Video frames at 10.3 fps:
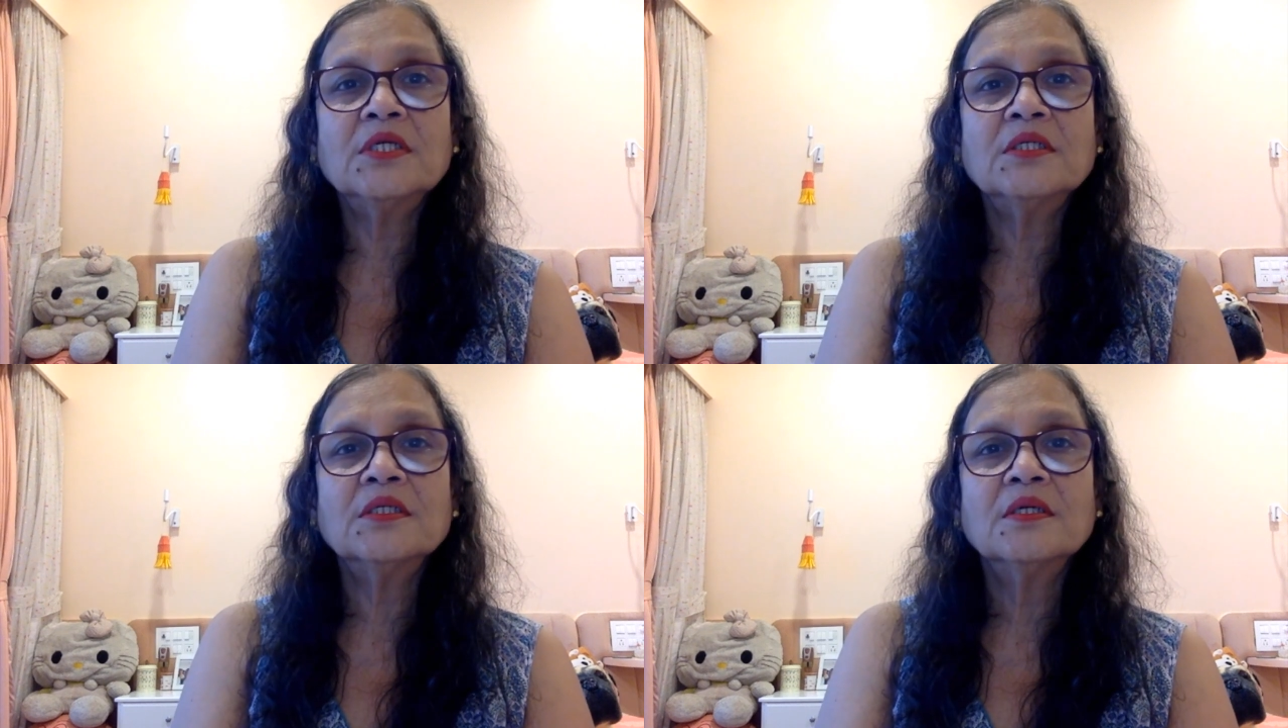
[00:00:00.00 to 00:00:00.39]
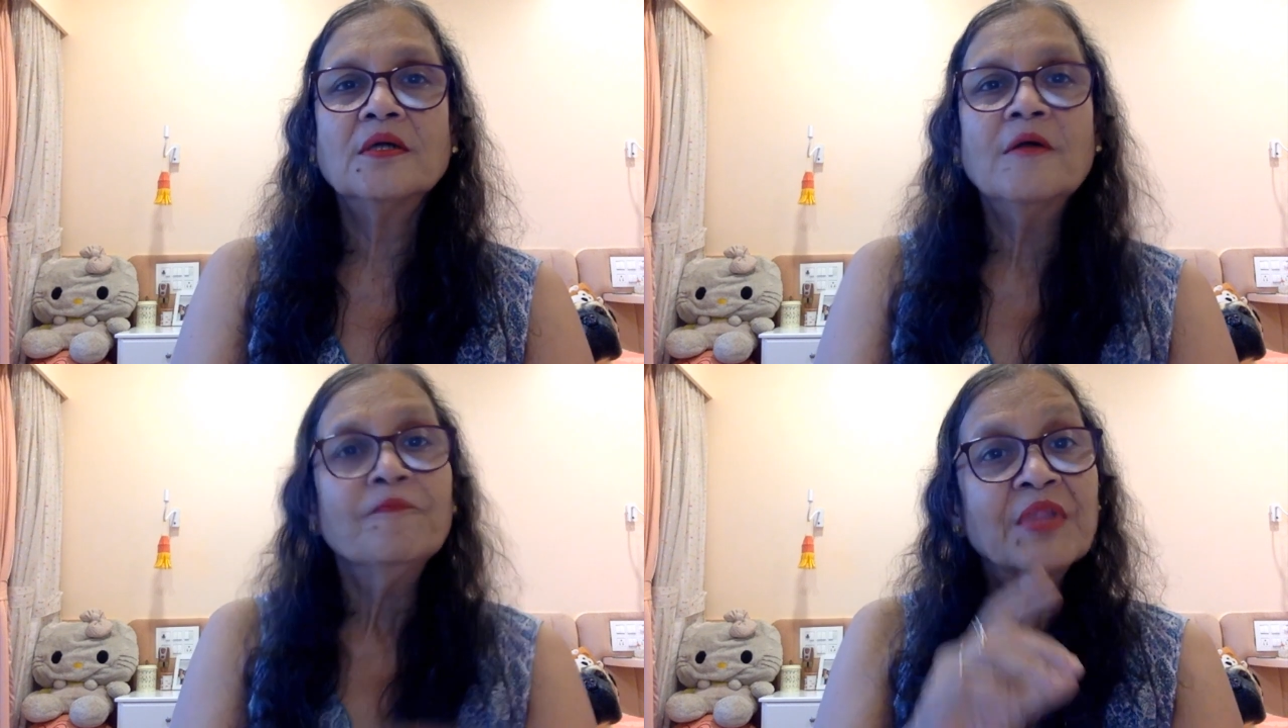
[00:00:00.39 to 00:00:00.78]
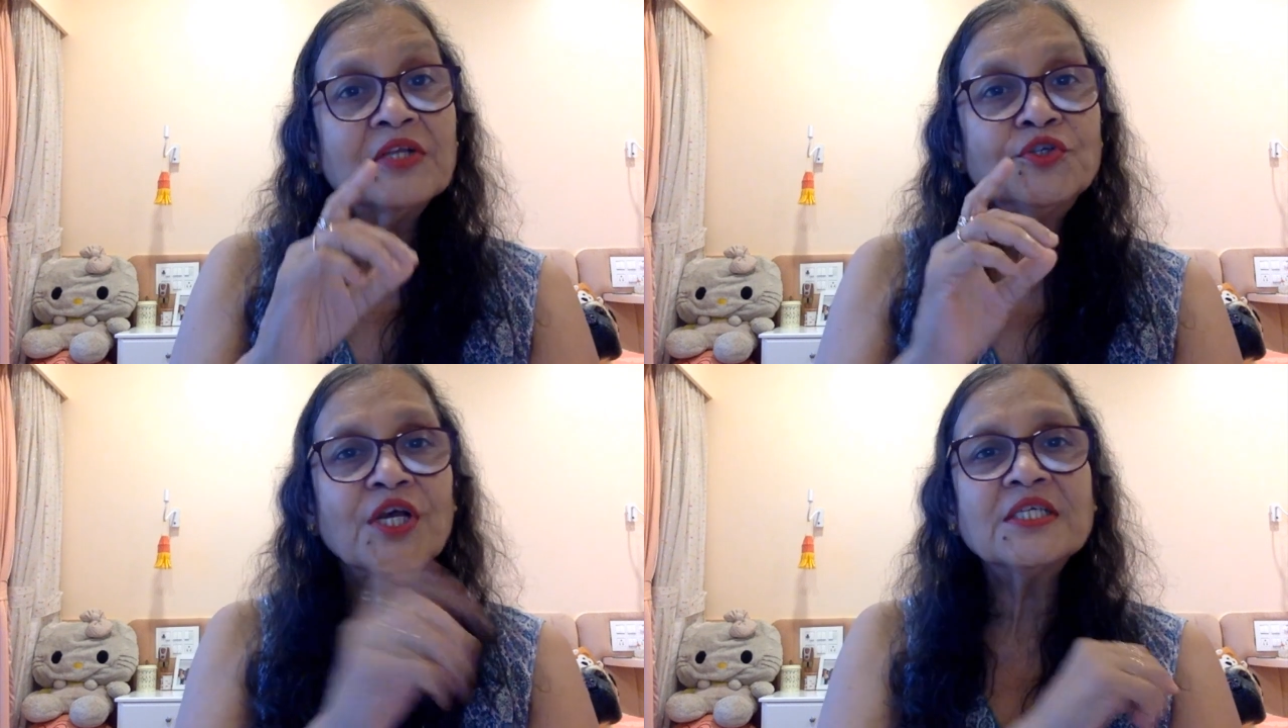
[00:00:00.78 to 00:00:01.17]
it.
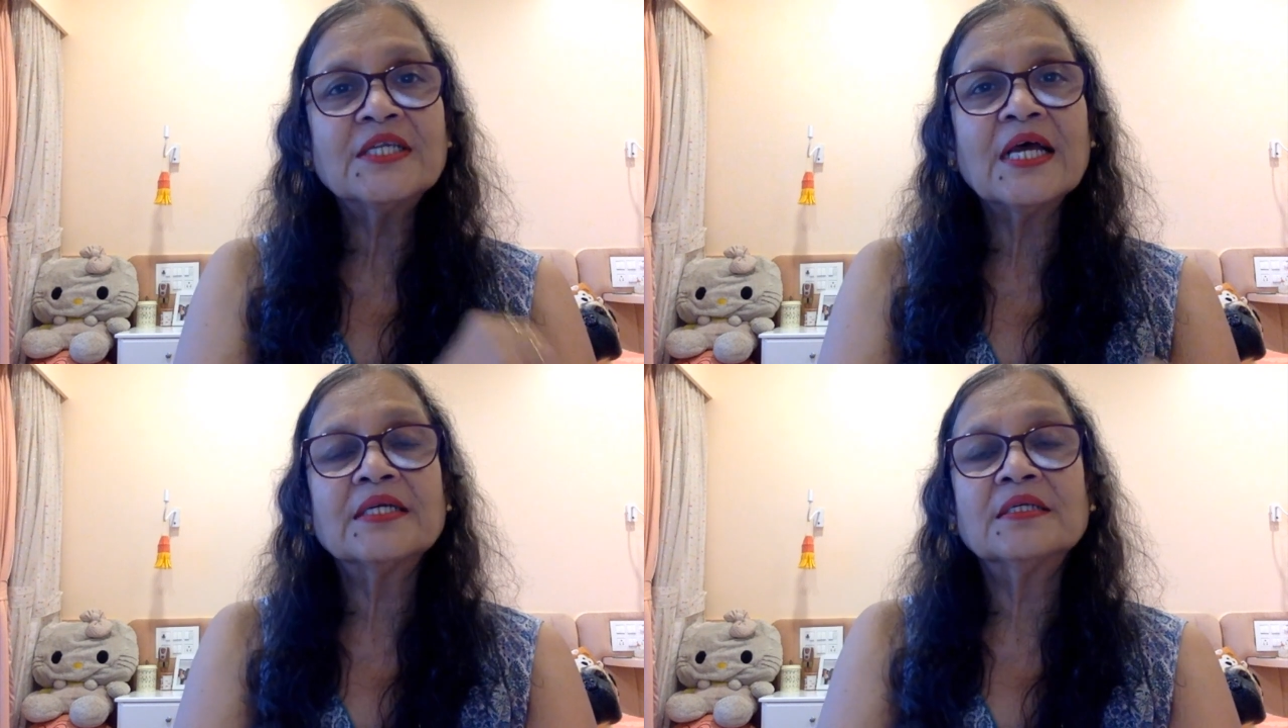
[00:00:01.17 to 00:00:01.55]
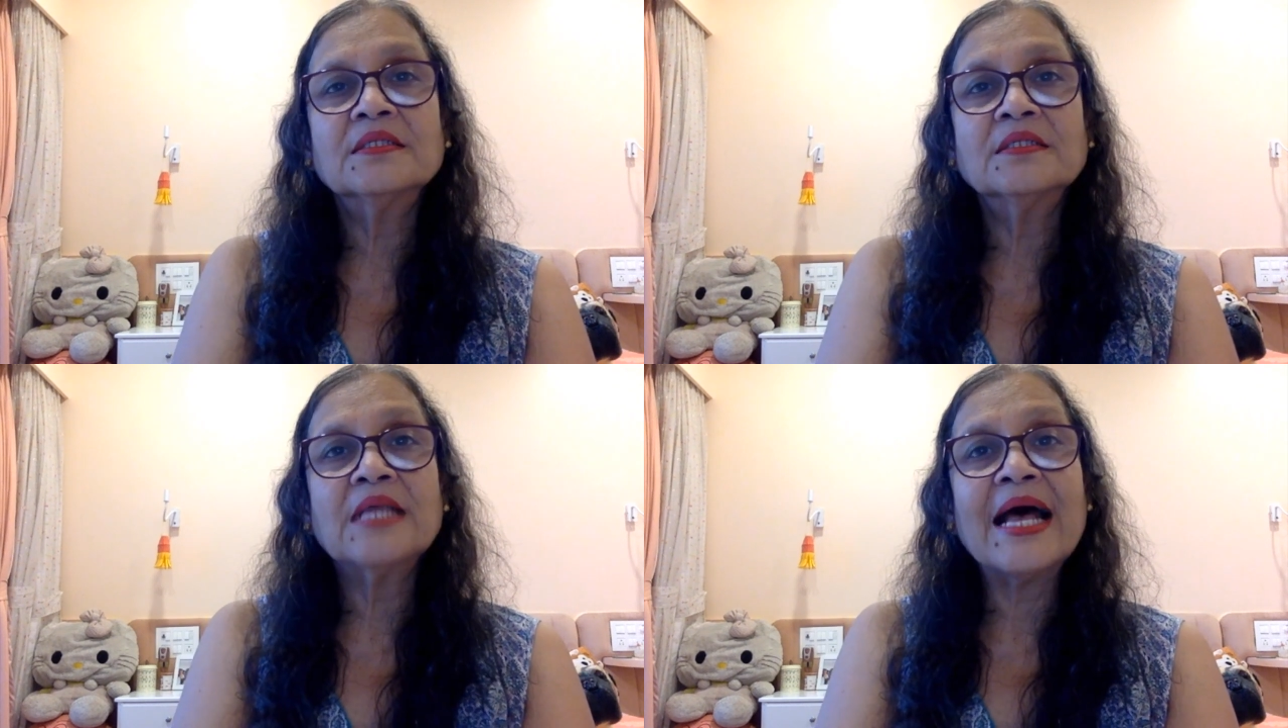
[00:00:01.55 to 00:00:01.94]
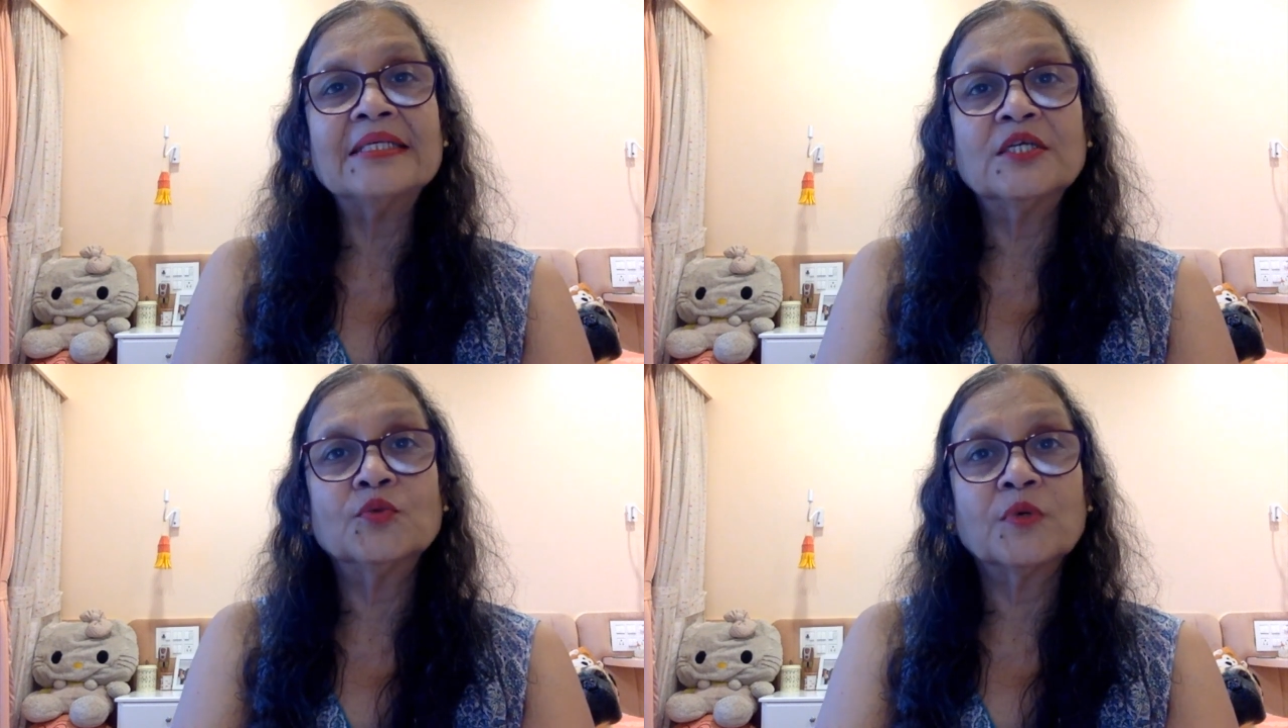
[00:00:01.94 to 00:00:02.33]
Just as it